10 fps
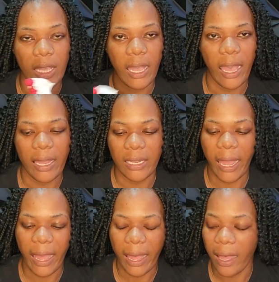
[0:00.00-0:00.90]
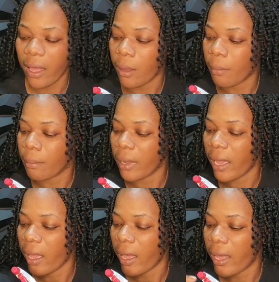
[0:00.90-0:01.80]
and I
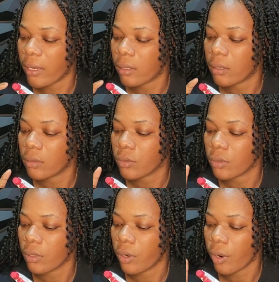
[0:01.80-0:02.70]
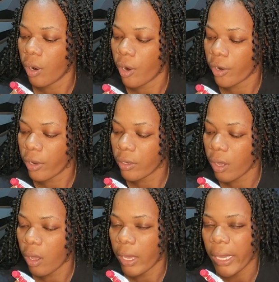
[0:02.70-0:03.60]
add Argan
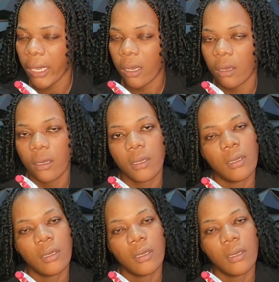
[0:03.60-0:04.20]
Oil,